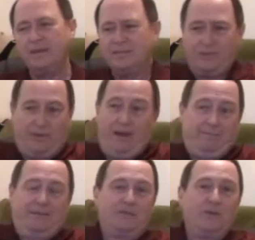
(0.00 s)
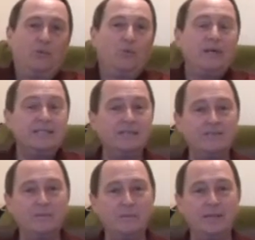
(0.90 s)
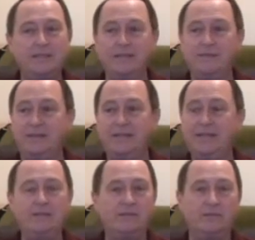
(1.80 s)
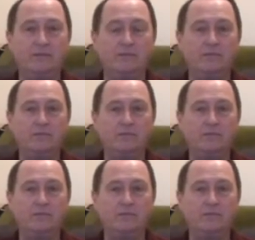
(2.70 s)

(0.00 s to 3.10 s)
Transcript: So there's no reason for me to even need to